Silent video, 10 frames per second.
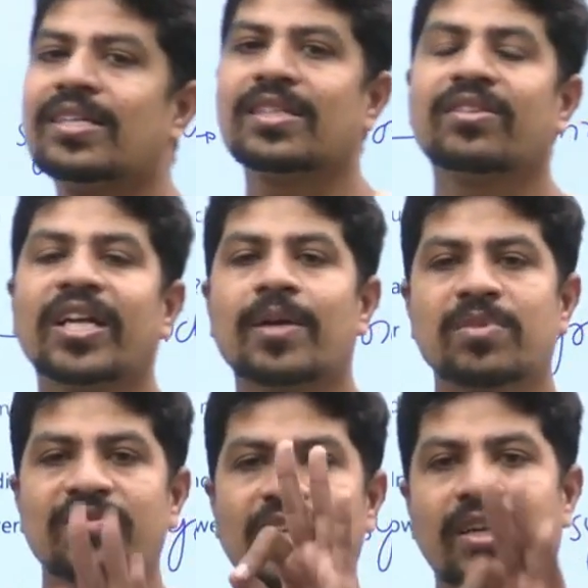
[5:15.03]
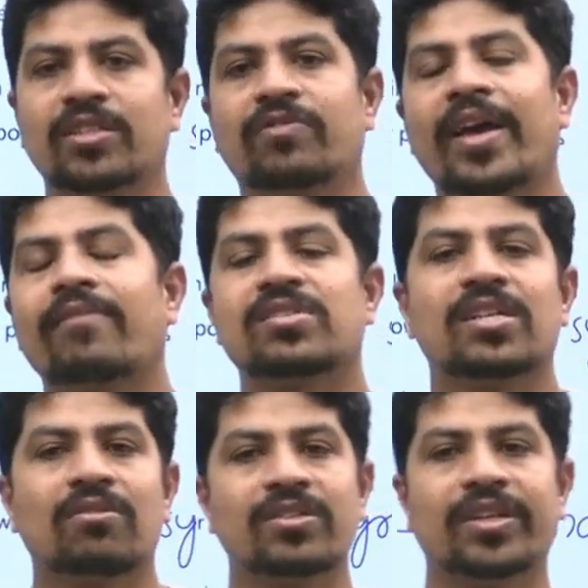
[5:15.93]
See, three types of generators we have:
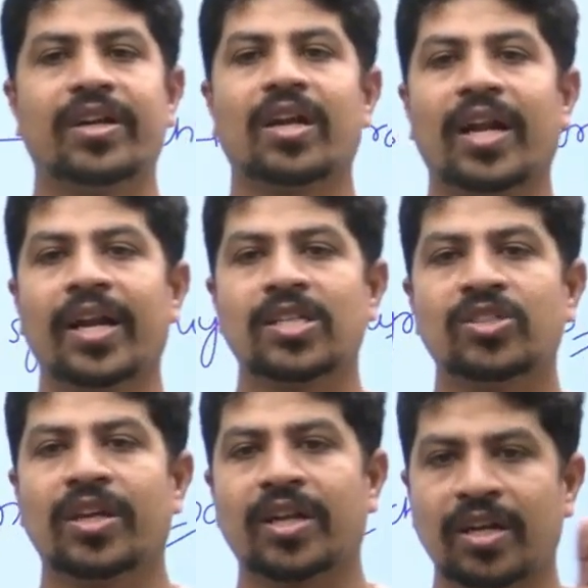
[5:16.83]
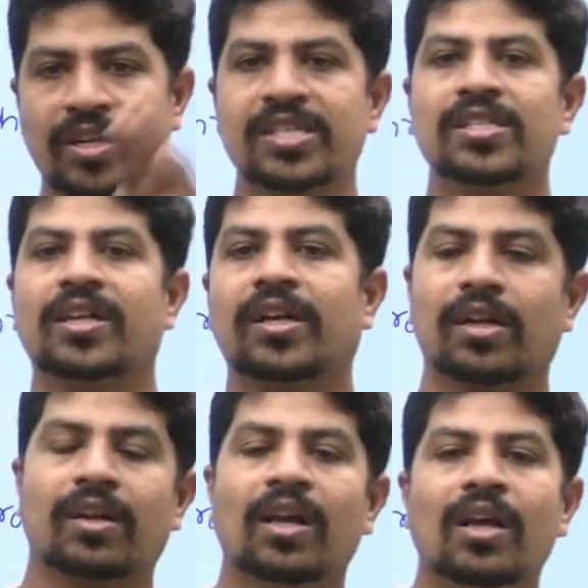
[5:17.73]
synchronous generator, induction generator and DC
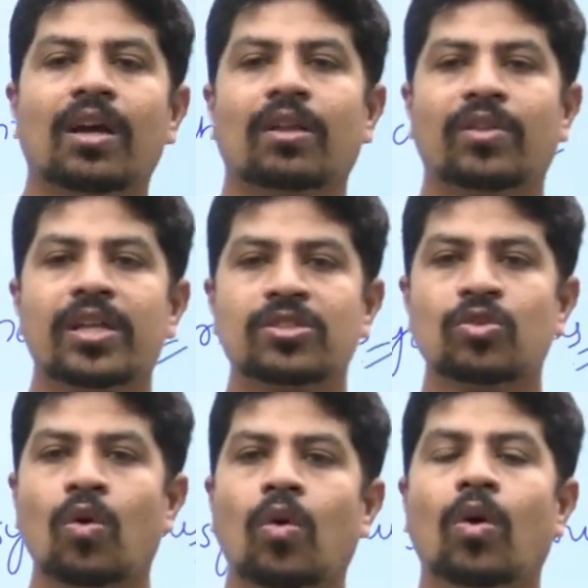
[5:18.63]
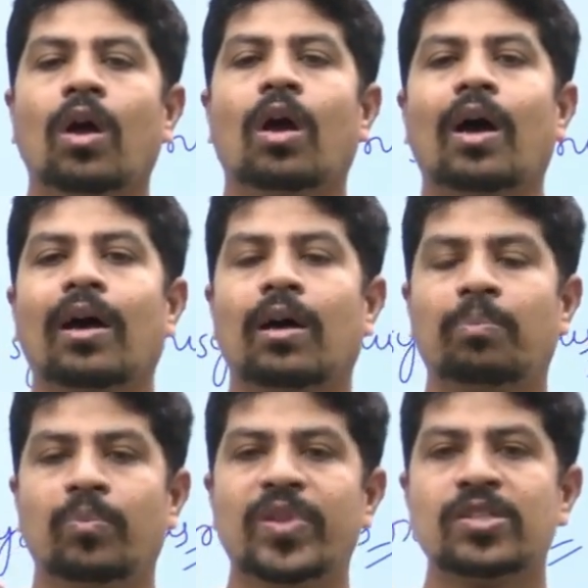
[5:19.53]
generator. There is no
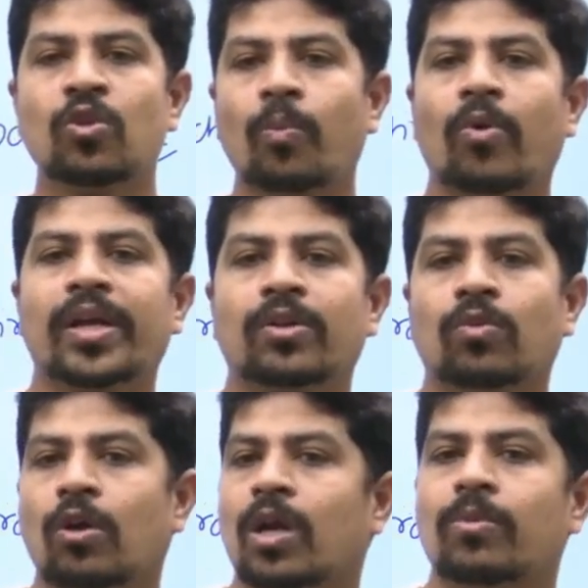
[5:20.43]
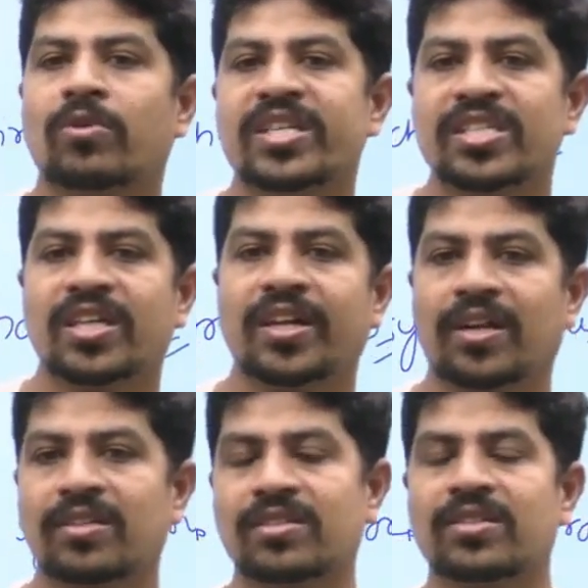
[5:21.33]
point to talk about DC
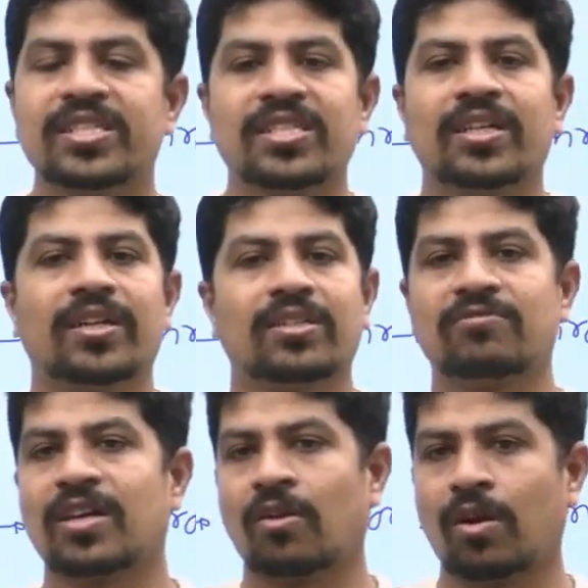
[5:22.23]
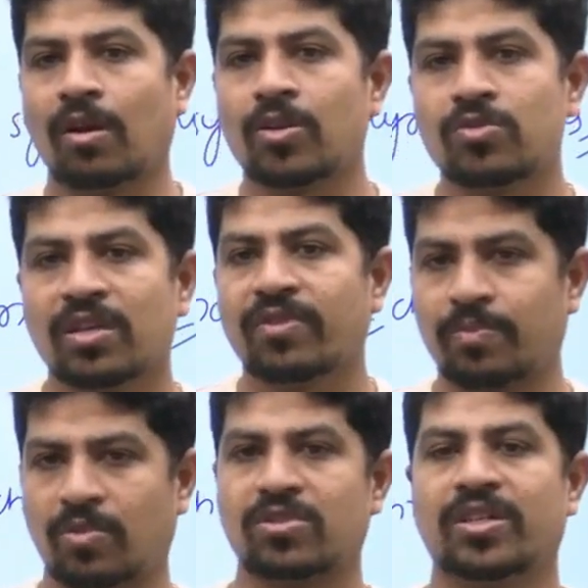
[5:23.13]
generators. DC generators we are not at all using for
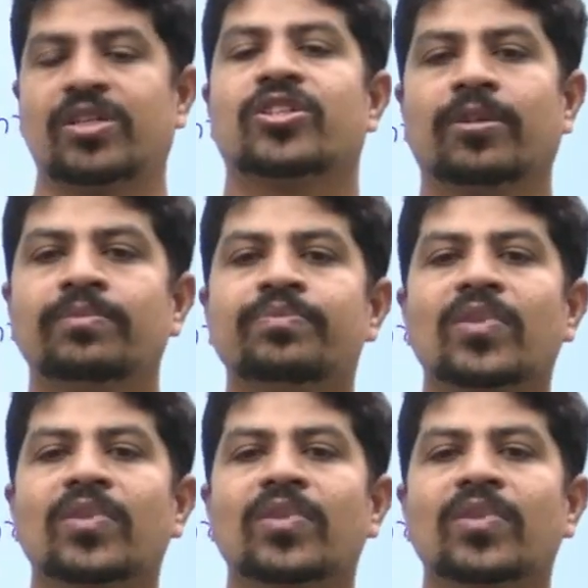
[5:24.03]
power generation.